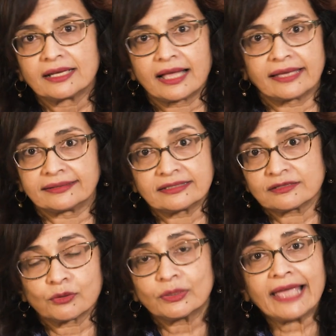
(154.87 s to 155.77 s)
And this
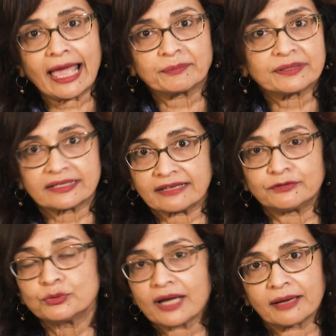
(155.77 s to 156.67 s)
will only happen if
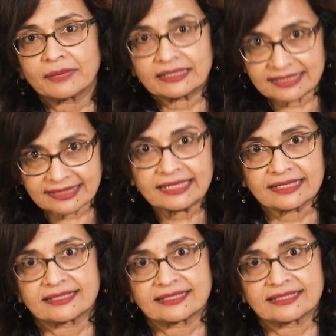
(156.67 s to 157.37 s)
you come and see